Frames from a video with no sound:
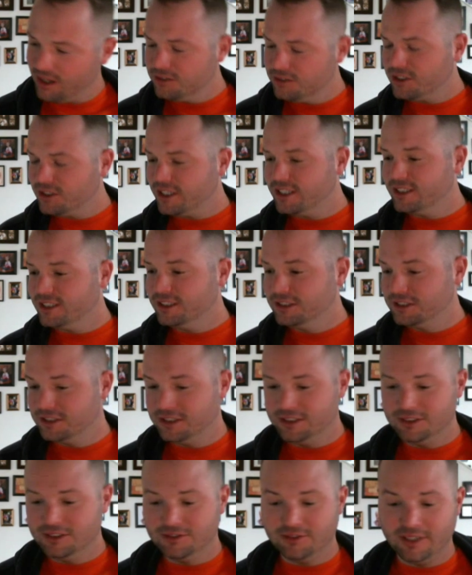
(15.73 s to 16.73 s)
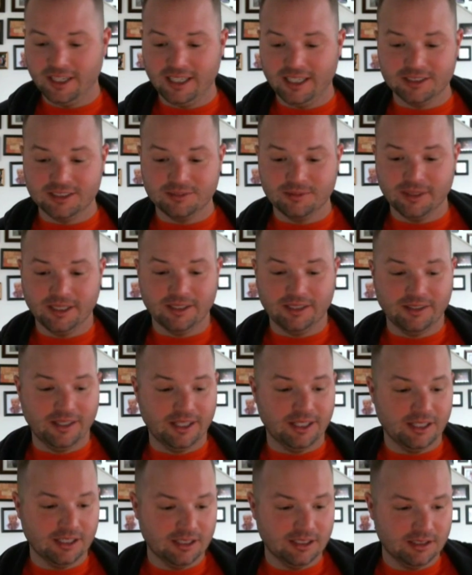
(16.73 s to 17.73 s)
try to go through these fast, man. I
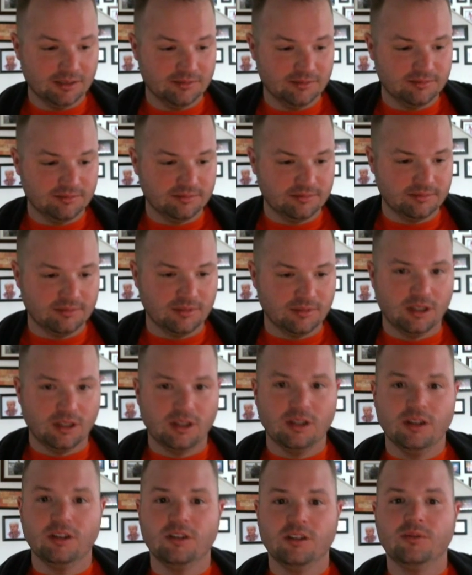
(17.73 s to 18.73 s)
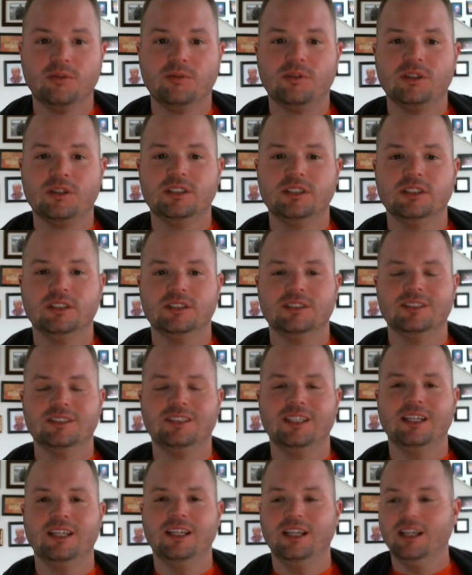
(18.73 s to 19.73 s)
had one
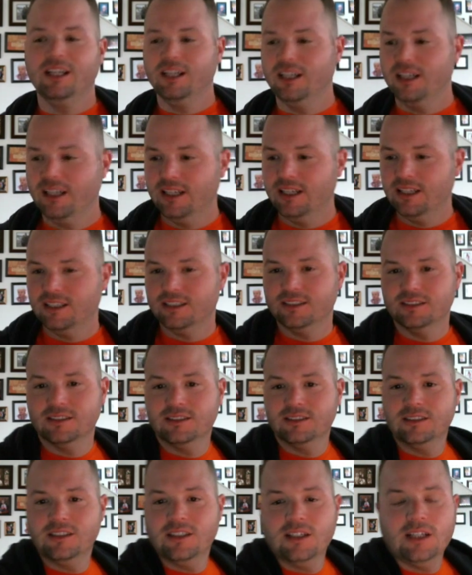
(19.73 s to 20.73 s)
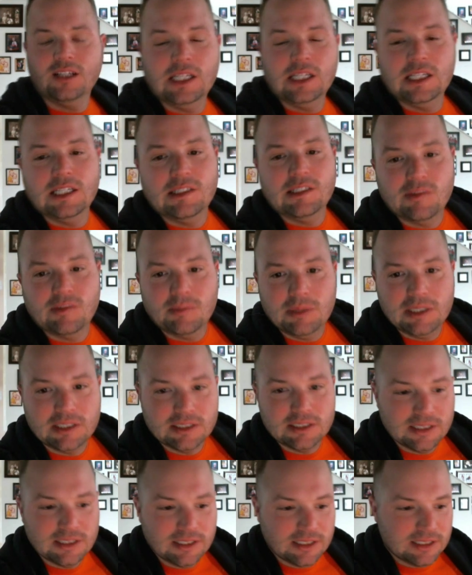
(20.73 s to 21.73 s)
hell of a
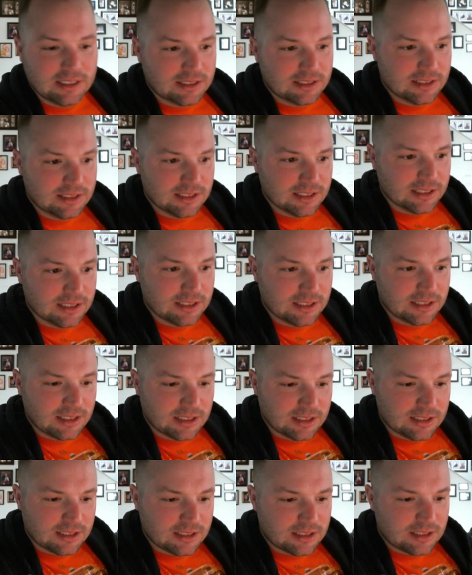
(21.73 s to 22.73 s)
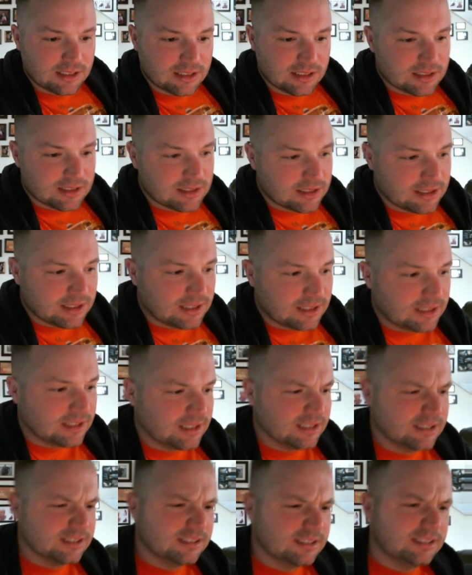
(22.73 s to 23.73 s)
meal day yesterday. I think I got
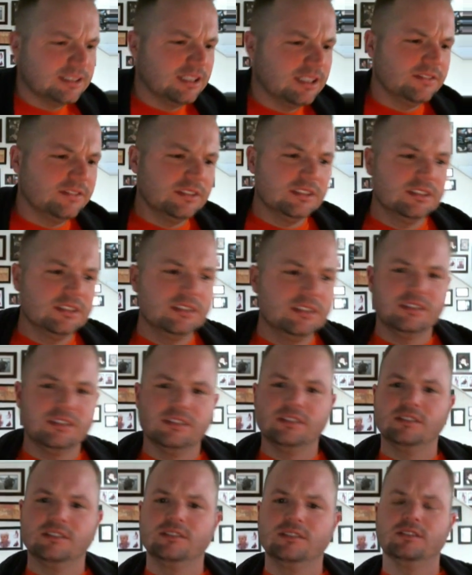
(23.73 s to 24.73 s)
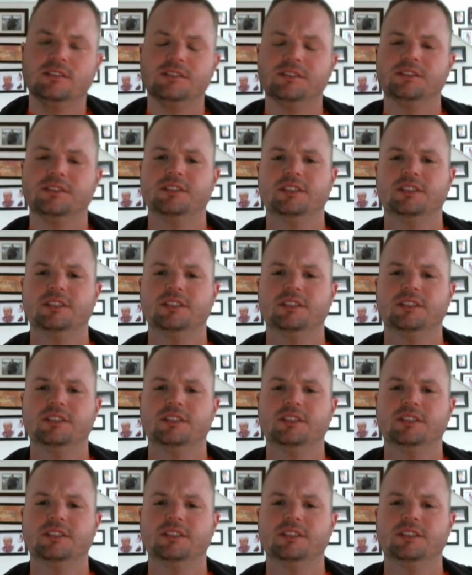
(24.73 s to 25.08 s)
like seven or